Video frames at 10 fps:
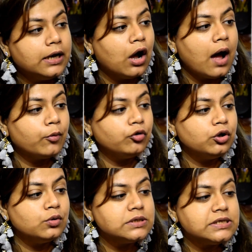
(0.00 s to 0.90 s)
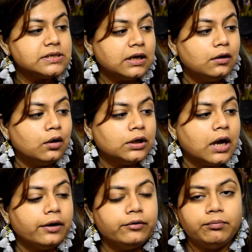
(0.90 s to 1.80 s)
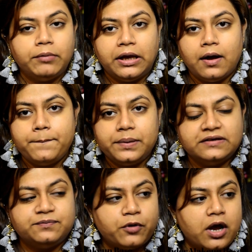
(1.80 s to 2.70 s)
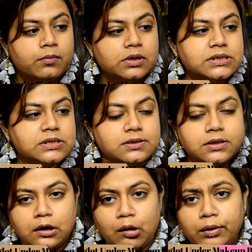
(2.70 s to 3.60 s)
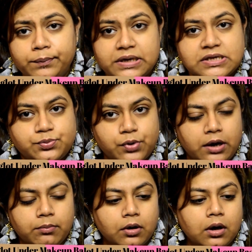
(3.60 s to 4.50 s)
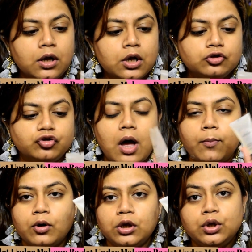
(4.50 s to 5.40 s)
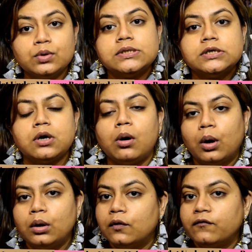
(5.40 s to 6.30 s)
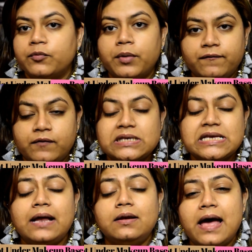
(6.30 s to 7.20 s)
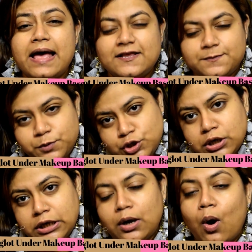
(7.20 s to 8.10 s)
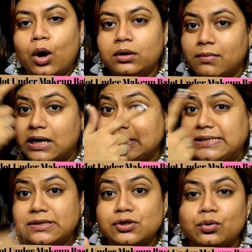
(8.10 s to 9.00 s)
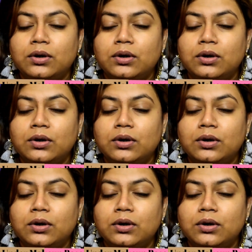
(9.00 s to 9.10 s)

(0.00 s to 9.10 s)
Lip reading: Now I'm going to use this England Under Makeup Base Primer. This is a silicone based primer. So I'm going to use it all over my face and especially on my T-zone